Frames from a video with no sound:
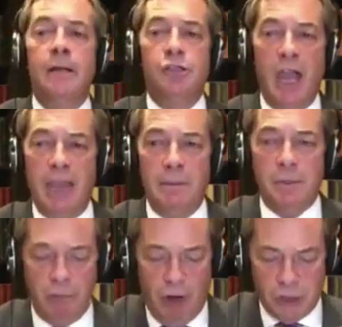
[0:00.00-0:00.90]
James
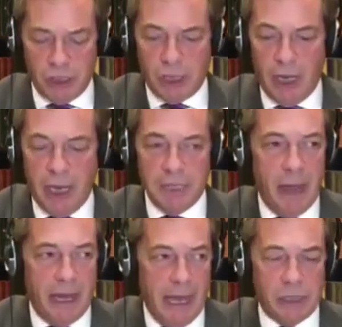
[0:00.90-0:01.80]
in Rochester is
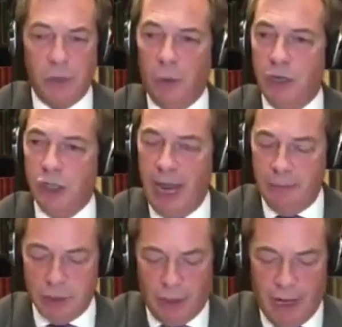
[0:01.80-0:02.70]
my next caller.
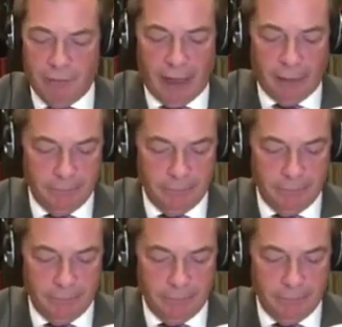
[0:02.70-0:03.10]
James, good evening.